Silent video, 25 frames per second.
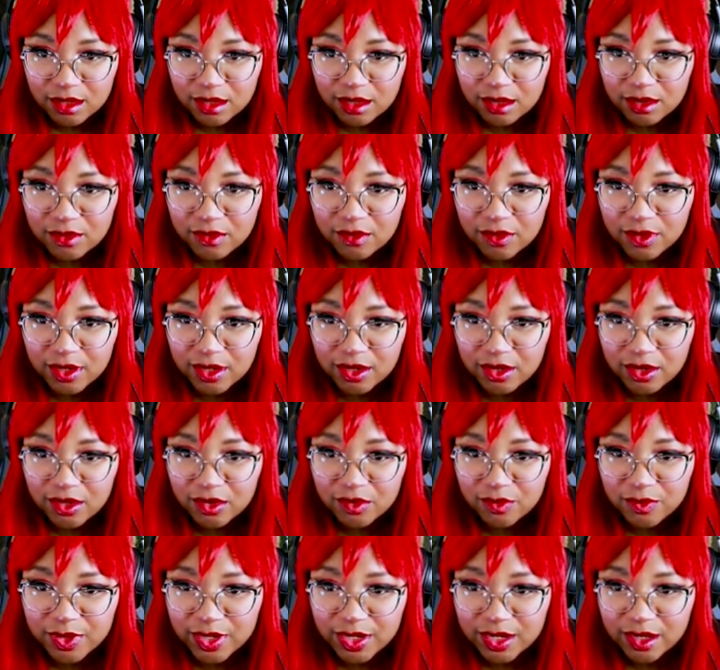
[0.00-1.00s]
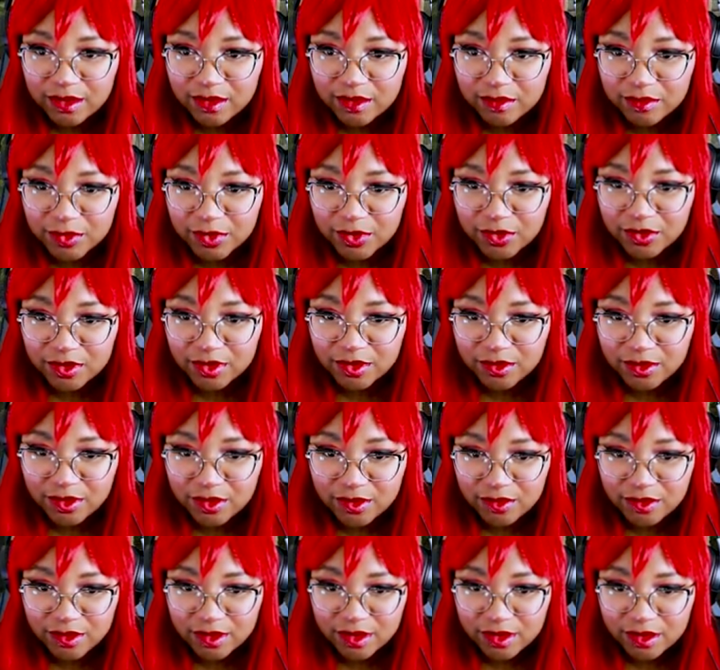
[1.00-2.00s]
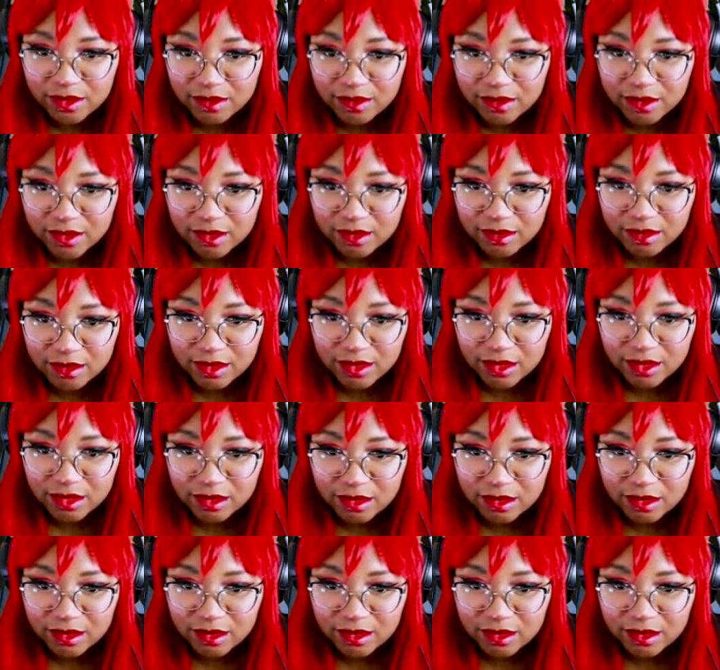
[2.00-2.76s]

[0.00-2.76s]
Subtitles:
I don't hear you, but I guess I'm going the right way. This thing?